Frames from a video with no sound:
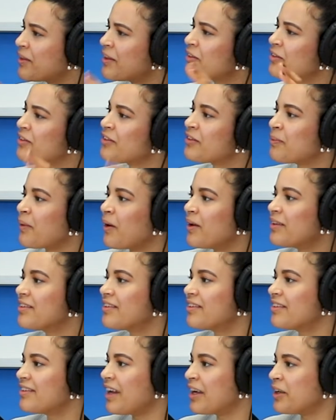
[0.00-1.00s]
of the
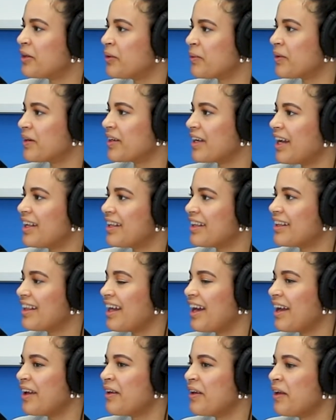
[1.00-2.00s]
responses that you were getting.
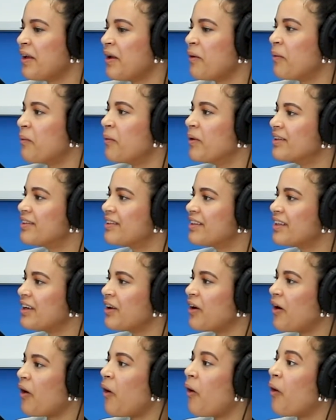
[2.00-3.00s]
That was
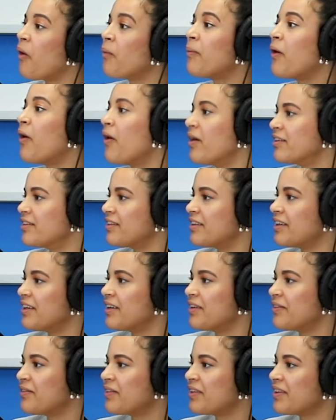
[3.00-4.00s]
it all
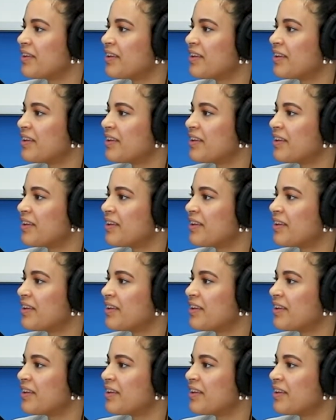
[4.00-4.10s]
positive?